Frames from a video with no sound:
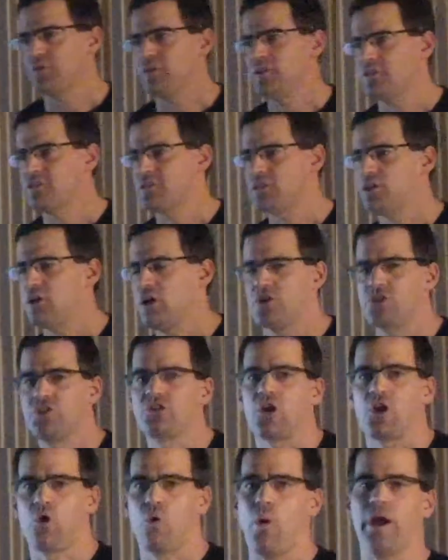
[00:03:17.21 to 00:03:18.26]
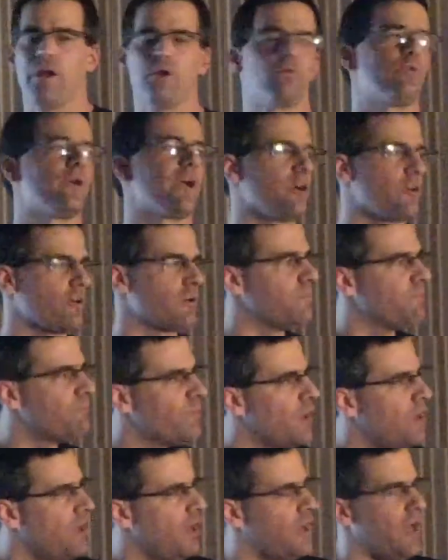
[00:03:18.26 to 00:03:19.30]
with these technologies are quite rare.
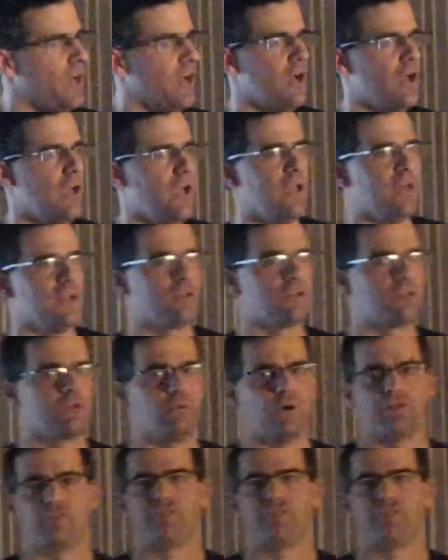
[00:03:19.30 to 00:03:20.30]
And quite